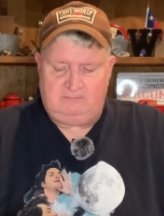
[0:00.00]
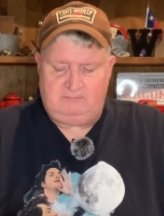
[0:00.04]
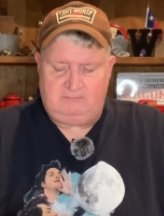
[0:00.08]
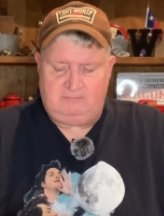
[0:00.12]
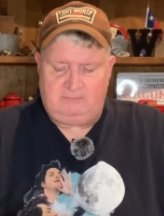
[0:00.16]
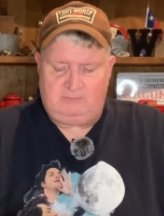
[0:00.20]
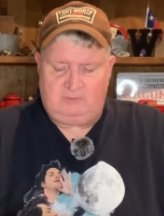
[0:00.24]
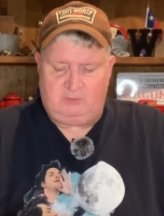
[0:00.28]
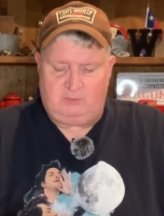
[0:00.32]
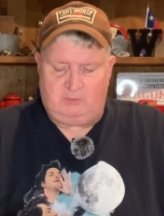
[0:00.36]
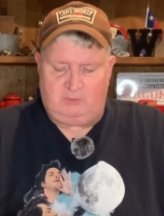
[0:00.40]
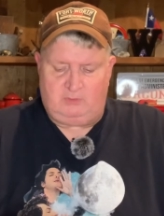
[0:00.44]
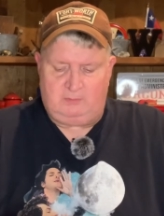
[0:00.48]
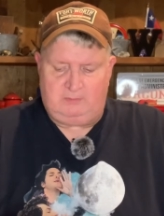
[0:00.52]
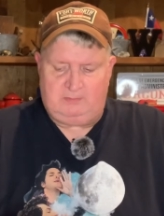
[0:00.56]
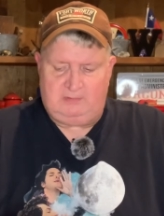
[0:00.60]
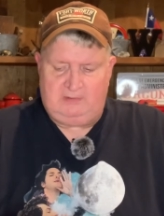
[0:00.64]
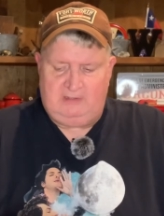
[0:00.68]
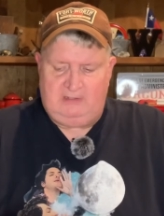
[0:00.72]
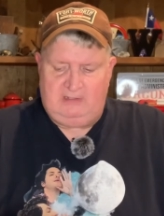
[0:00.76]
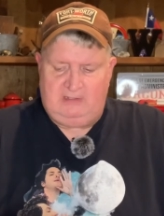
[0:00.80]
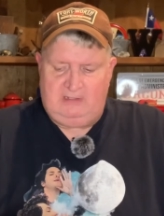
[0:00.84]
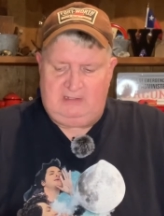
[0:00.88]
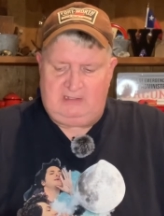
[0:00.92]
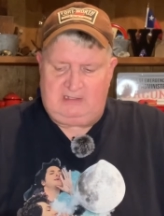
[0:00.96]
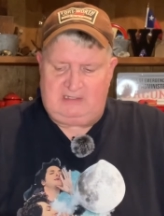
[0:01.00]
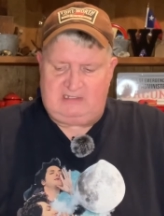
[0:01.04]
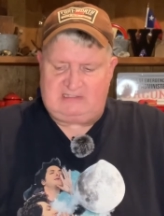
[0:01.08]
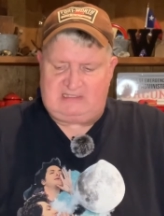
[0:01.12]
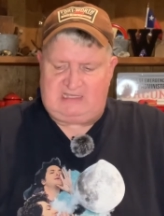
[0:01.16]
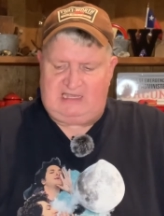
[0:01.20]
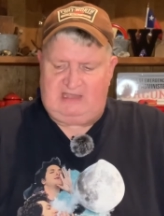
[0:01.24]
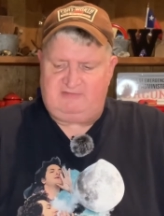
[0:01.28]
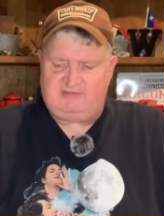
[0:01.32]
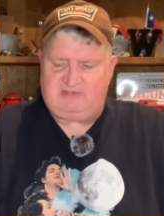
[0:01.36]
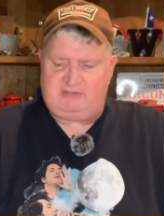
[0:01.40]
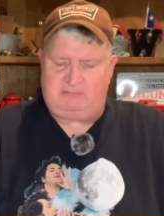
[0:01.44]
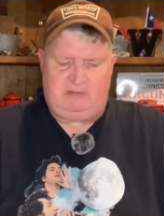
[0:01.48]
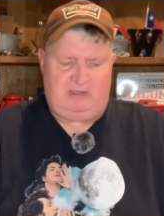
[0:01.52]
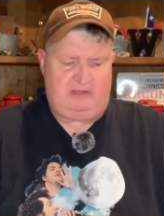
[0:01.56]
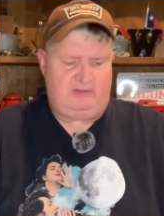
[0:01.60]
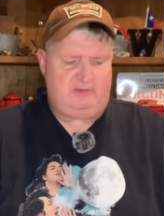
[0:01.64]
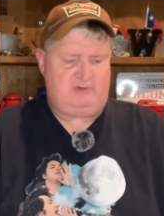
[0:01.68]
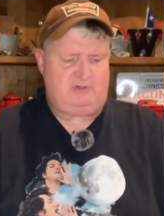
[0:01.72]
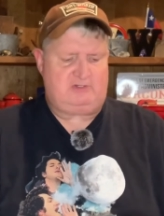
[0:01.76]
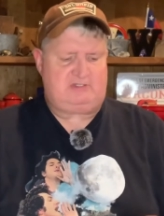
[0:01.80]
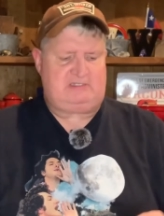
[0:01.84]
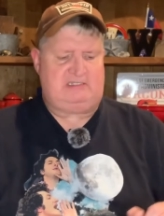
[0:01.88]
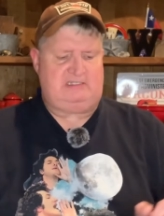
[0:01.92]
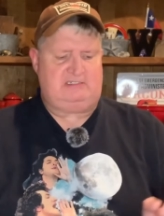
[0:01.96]
group, because they have some
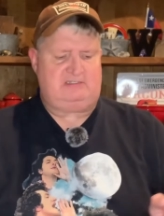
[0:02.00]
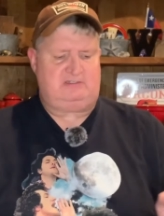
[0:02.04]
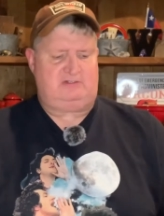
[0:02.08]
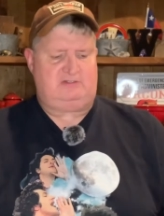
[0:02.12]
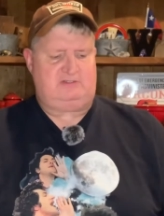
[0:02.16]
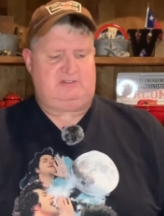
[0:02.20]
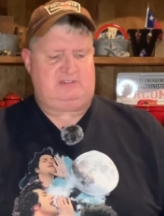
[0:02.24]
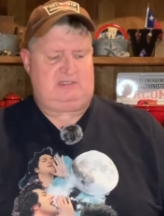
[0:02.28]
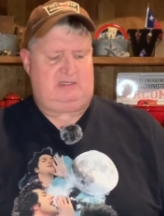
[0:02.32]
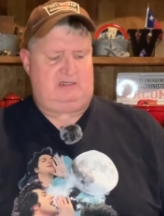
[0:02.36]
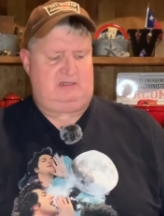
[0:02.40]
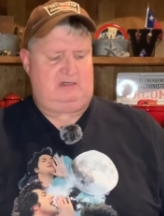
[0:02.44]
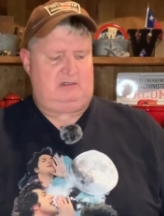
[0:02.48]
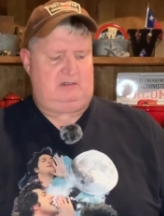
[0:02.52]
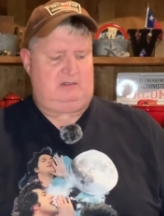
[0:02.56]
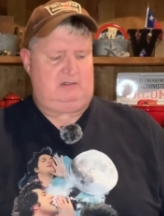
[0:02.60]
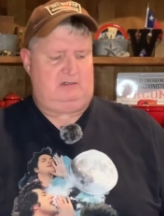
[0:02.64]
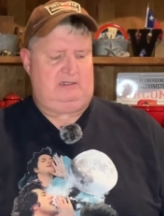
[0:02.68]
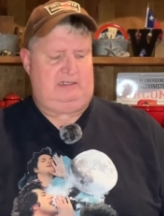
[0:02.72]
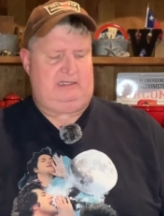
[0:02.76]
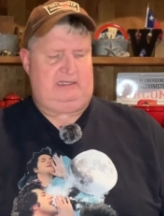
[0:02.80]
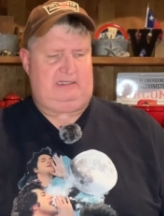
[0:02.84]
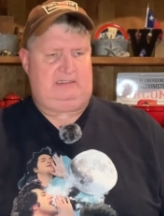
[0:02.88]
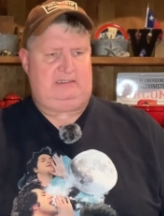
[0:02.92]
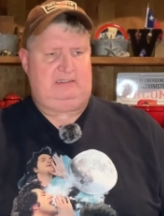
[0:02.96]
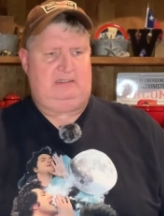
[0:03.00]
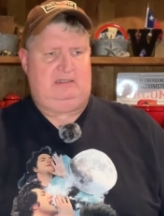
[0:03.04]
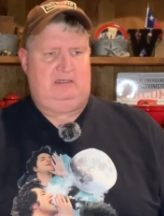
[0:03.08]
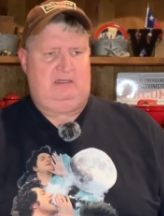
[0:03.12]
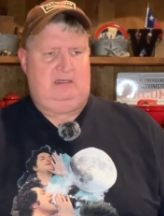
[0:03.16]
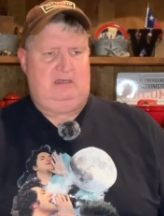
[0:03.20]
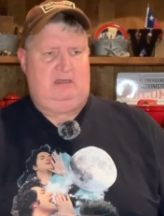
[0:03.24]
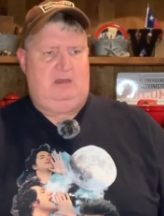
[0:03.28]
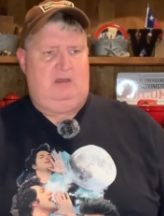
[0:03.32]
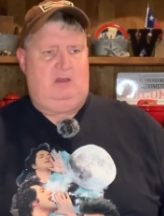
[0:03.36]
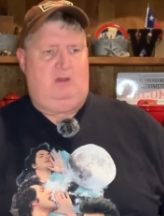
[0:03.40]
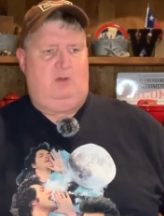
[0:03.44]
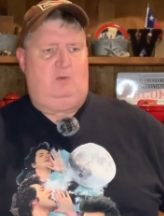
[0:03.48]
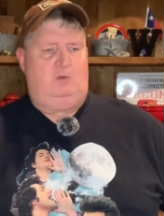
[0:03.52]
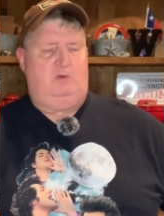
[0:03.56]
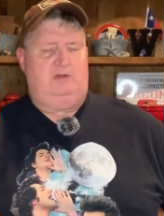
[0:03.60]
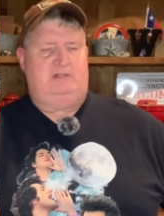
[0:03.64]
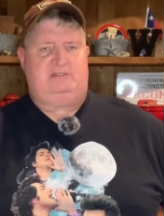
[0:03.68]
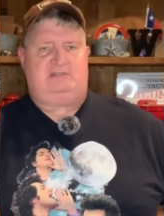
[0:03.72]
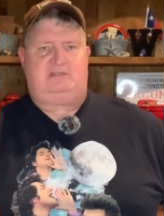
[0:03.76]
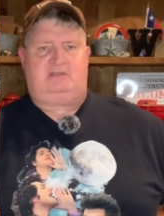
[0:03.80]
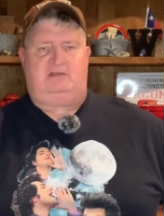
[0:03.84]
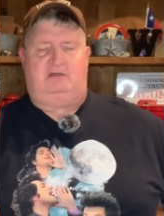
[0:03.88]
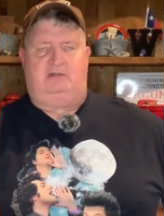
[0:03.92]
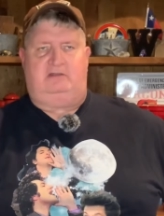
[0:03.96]
other seasonals that are like,
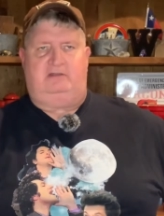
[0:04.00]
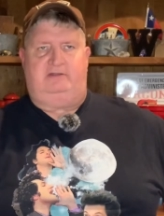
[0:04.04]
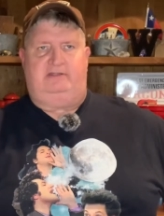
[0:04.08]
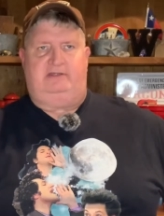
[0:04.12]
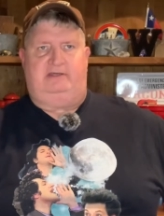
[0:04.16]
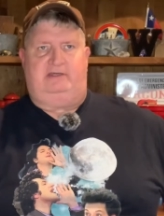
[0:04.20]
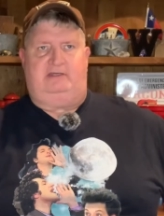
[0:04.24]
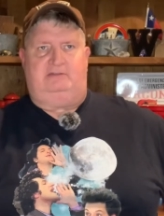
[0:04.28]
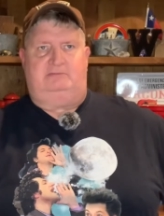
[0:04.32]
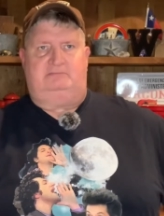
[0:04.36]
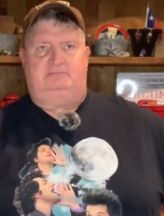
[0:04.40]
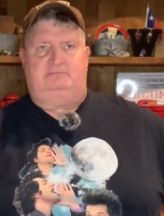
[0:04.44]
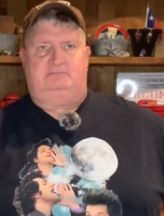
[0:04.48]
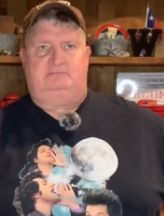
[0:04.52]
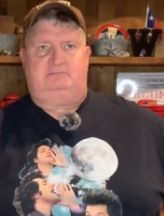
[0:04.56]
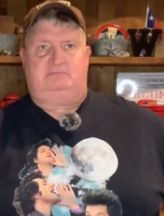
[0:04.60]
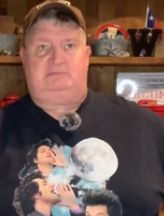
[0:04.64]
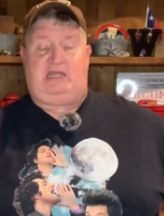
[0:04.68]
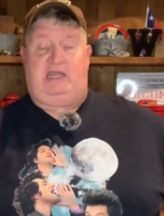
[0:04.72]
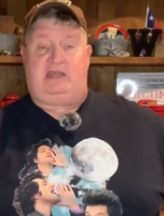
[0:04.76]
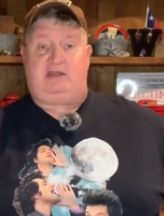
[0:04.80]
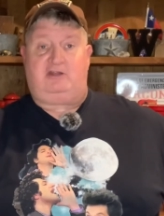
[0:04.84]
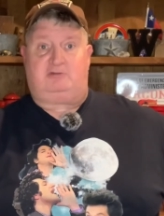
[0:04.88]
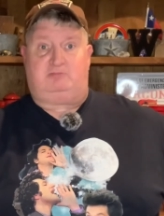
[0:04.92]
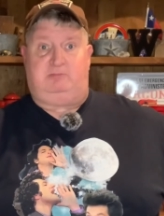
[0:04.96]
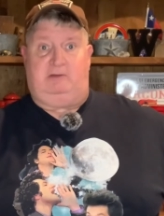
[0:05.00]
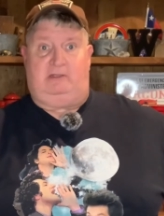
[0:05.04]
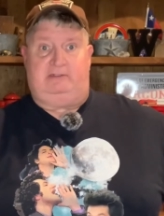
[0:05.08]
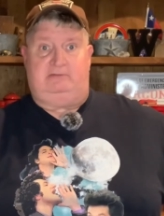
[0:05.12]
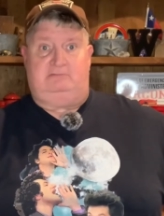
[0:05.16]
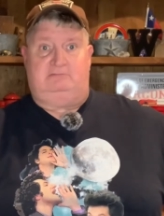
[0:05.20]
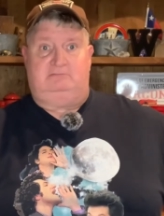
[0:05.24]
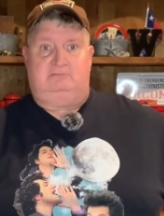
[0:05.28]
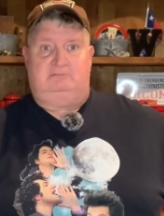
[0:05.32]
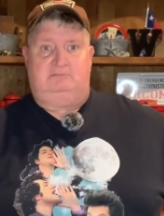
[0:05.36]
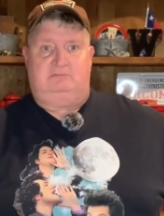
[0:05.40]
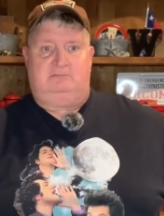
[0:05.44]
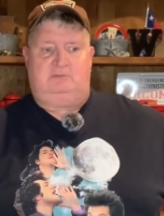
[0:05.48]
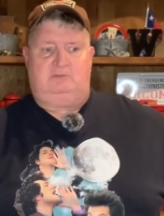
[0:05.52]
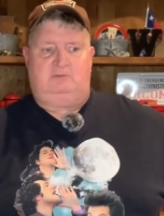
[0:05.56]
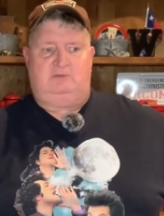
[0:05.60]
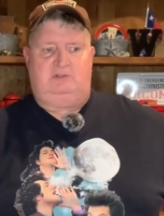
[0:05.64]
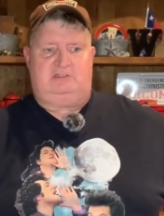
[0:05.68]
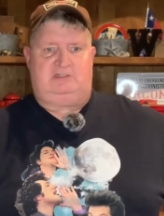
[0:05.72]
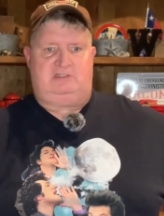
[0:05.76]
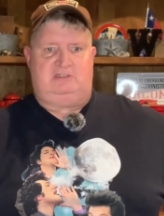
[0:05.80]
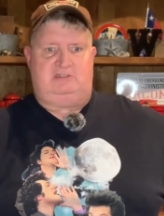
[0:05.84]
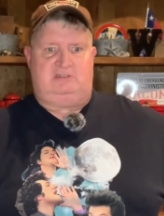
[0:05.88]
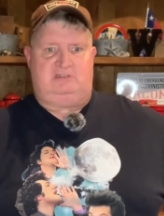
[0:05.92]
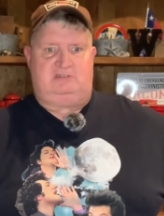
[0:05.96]
one's called Tiger's Blood,
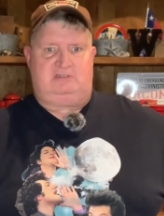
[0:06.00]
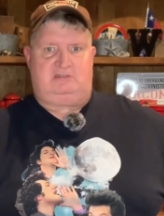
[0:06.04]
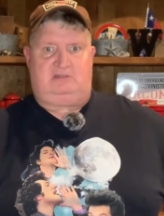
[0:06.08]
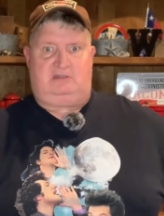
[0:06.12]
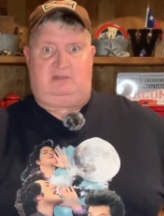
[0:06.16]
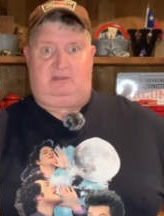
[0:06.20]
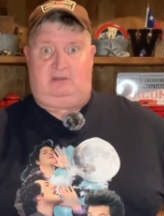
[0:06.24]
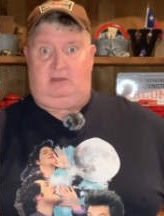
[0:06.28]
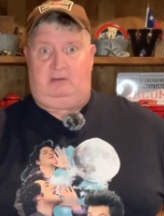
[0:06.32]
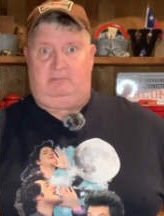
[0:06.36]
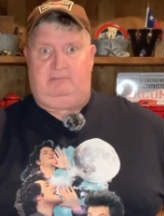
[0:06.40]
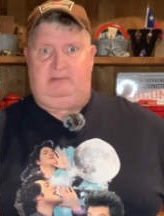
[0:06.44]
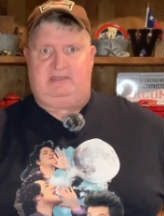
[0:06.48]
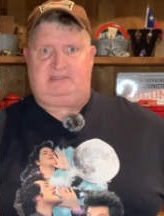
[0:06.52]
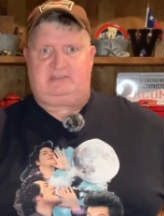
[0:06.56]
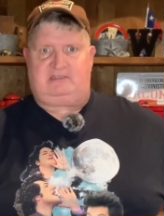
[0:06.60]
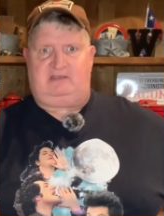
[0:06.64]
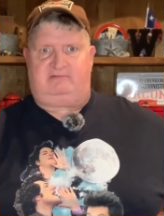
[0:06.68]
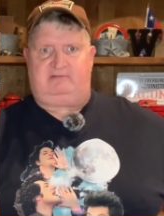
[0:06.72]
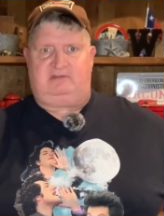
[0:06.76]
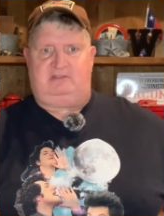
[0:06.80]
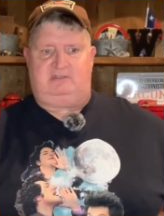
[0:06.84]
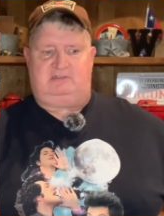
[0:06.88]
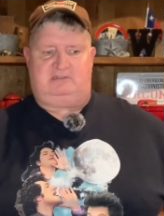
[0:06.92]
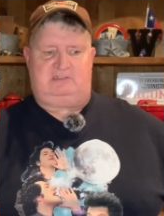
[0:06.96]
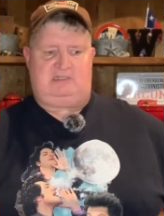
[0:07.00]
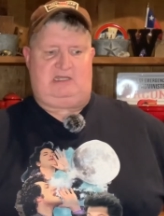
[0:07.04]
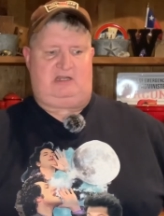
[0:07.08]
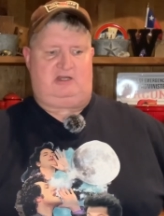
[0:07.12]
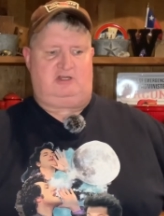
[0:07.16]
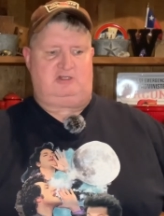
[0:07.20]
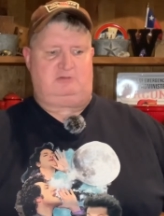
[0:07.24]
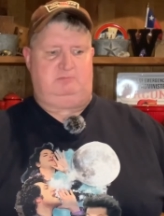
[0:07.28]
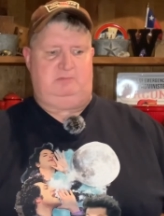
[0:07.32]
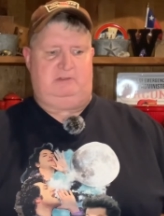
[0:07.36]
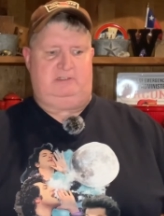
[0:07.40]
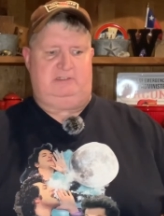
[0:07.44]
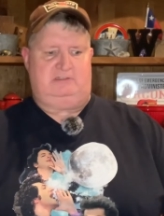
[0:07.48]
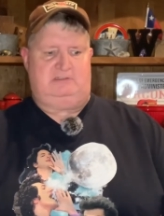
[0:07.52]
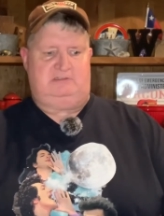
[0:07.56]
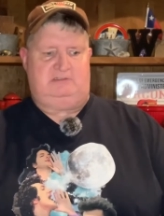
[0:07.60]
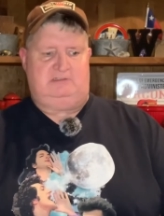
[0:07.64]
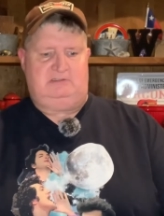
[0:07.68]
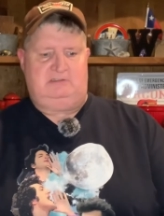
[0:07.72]
which is based off the Tiger's Blood